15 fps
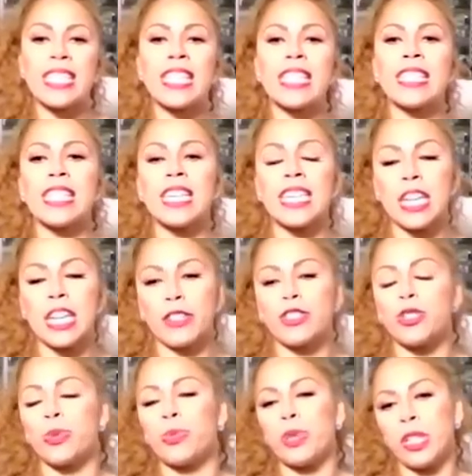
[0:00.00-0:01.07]
is the year
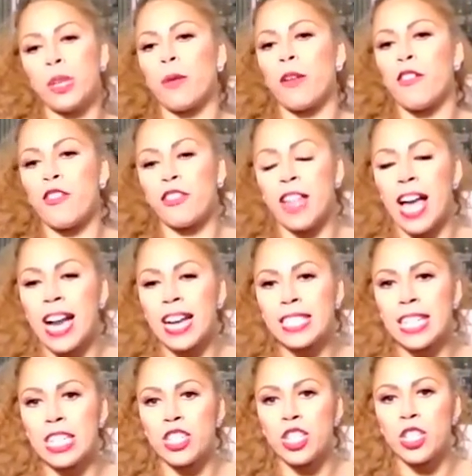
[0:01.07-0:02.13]
to really reflect
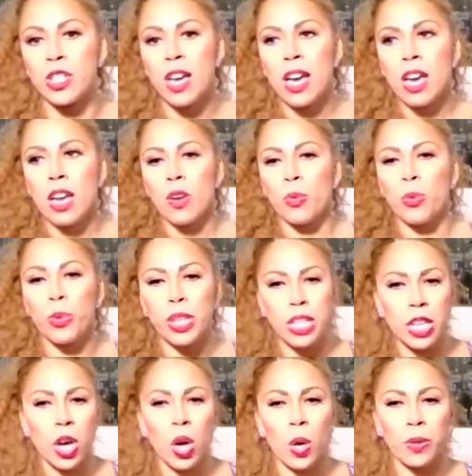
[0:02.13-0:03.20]
and just
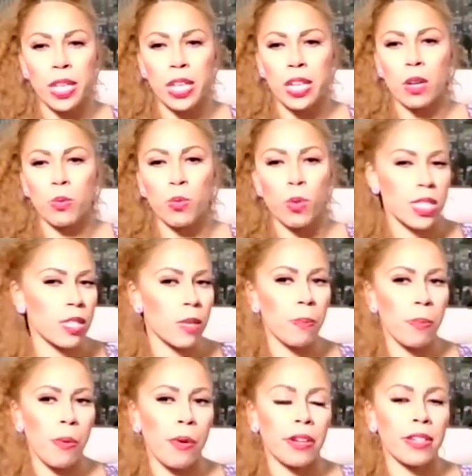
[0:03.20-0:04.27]
really hone in on what's
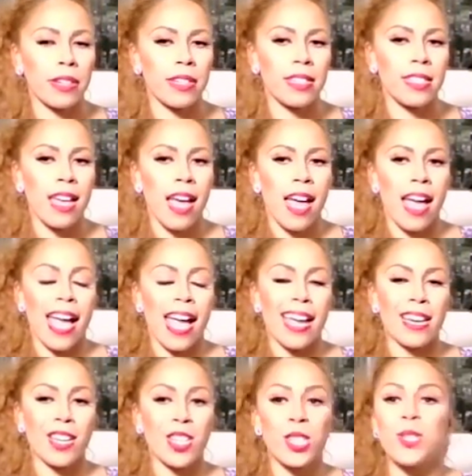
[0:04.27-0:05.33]
important.
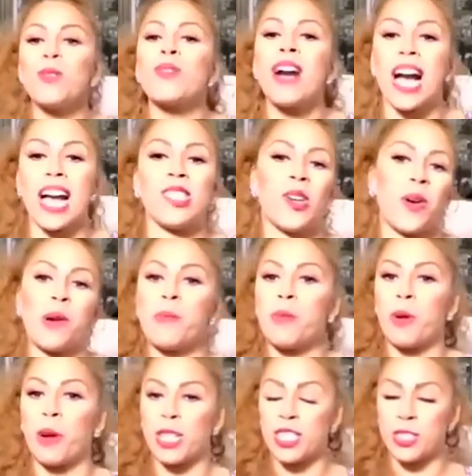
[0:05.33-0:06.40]
And you guys are
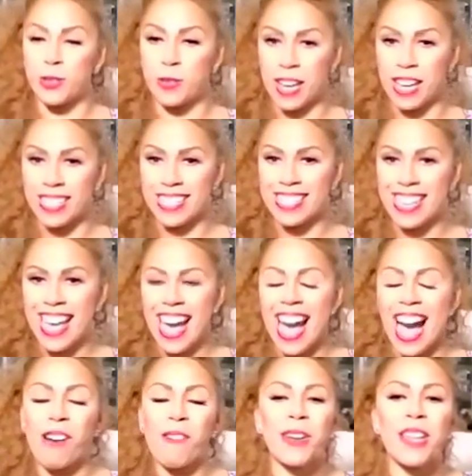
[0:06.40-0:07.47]
important to us.
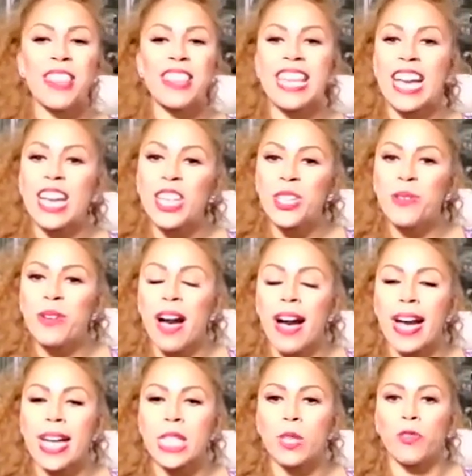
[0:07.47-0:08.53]
I want to thank you
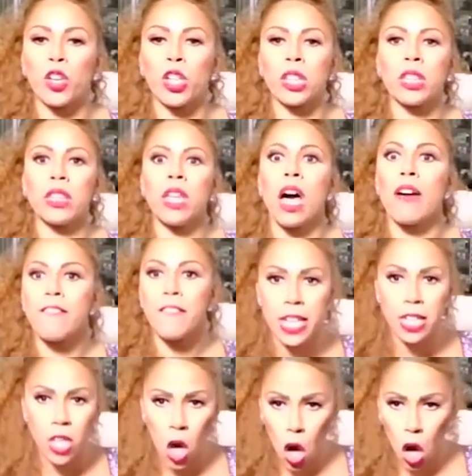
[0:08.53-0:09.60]
guys for
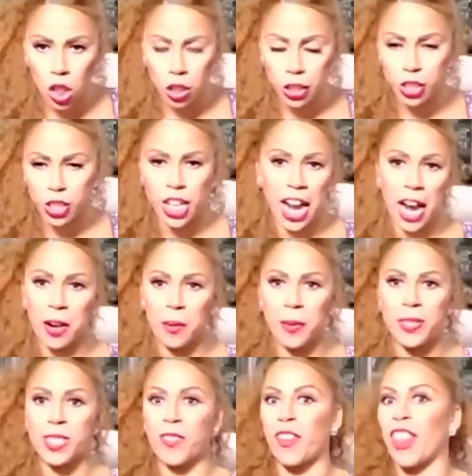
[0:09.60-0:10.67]
loving all our
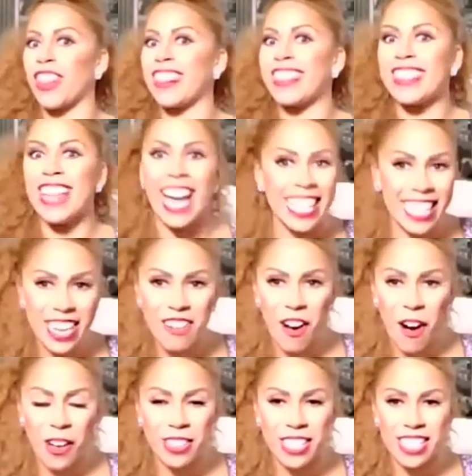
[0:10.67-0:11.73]
channels, for liking
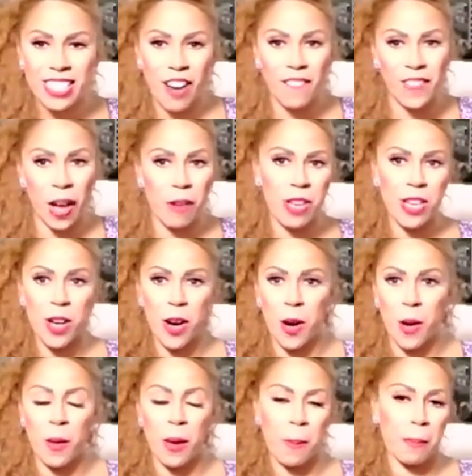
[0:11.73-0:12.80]
all the stuff that we
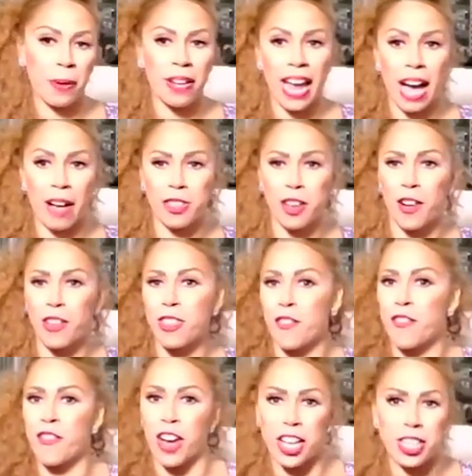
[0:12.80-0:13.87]
go and put out there, the
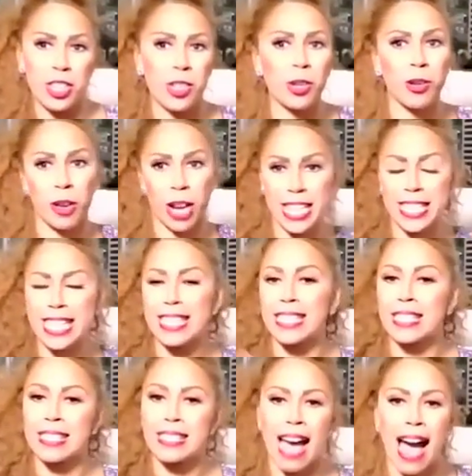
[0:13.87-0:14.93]
fun, the crazy, the
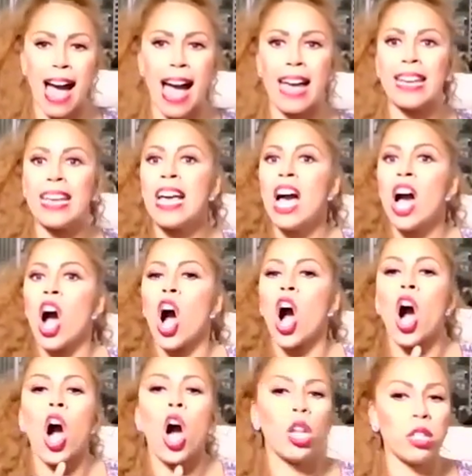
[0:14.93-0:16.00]
sad,
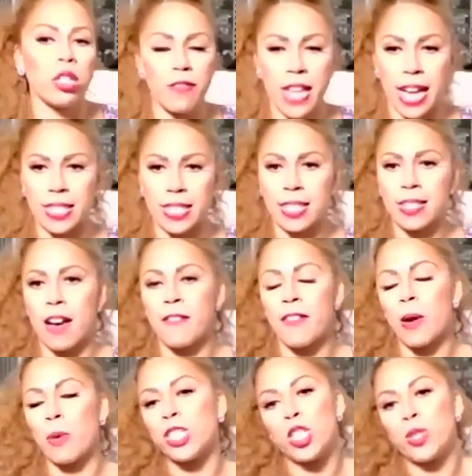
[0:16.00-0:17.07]
all of that stuff.
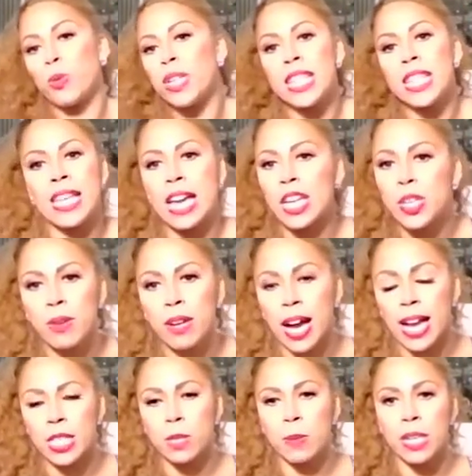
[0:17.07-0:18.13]
I would just want to thank you
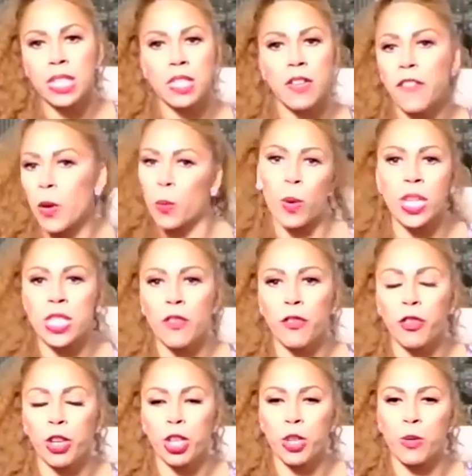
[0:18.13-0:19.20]
guys, because if it wasn't
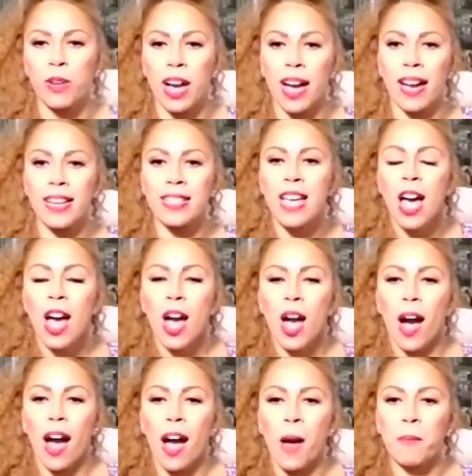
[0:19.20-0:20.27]
for you guys,
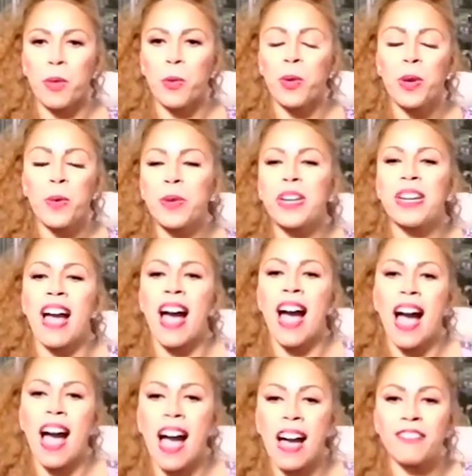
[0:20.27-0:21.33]
we wouldn't
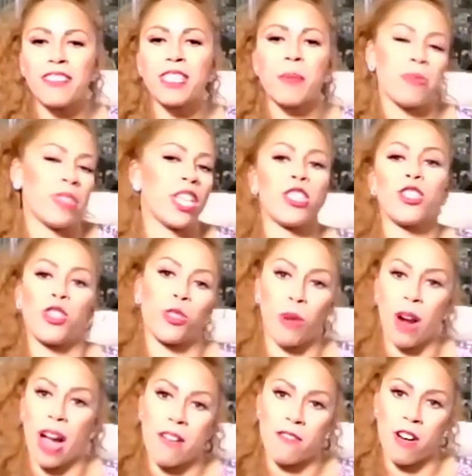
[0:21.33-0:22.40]
have something to
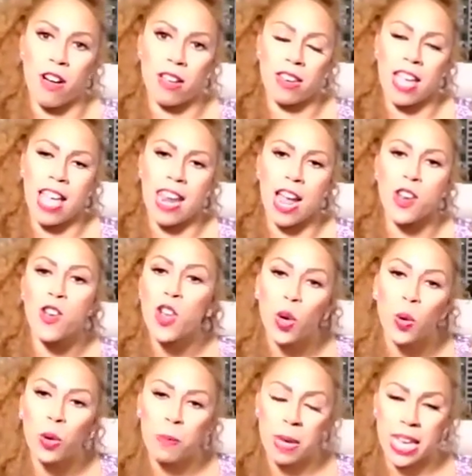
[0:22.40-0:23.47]
thrive on. And I know
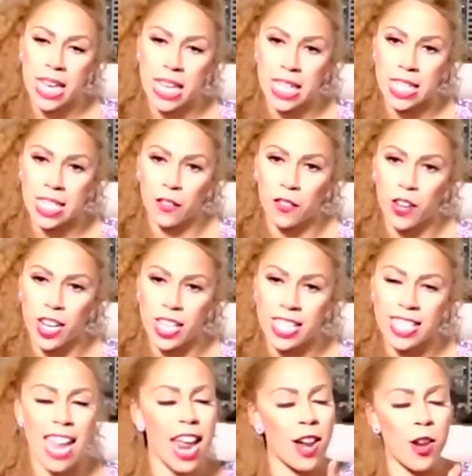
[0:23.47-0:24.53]
we're making a difference,
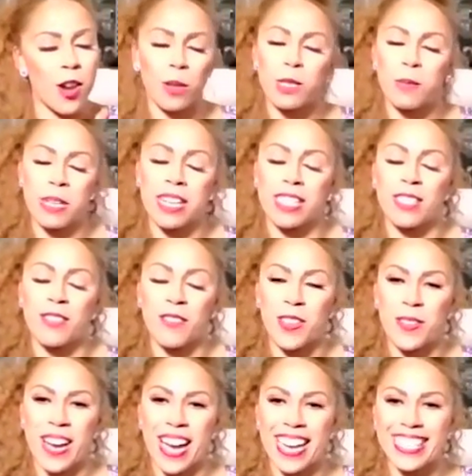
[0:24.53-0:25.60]
and I know it's because of
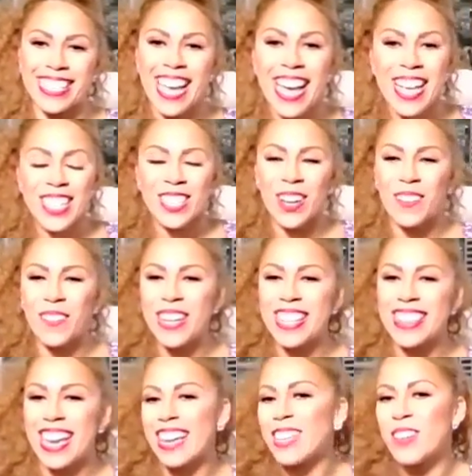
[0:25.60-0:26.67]
you guys. So I want to
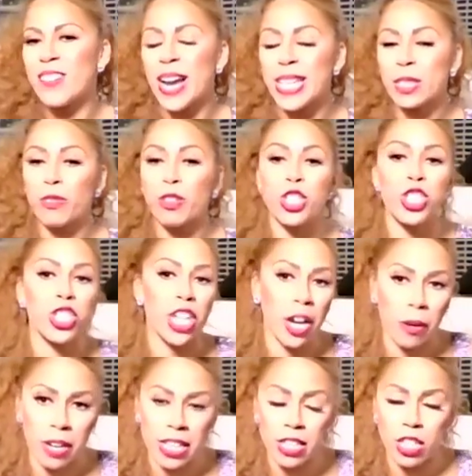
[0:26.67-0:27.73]
thank you guys for
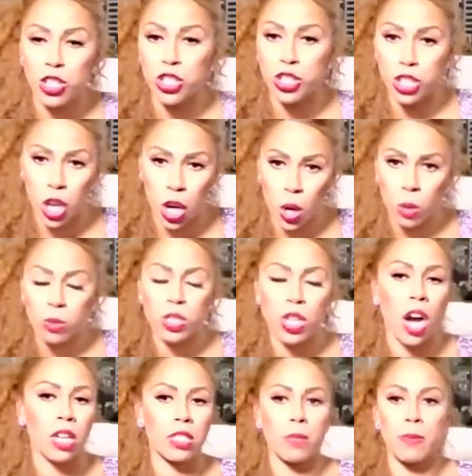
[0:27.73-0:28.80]
sharing the show,
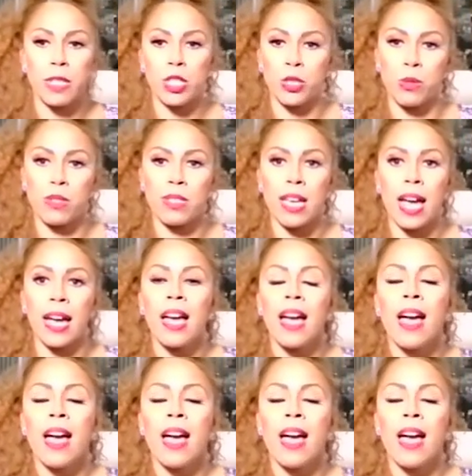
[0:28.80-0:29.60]
Talk to Me Tuesday.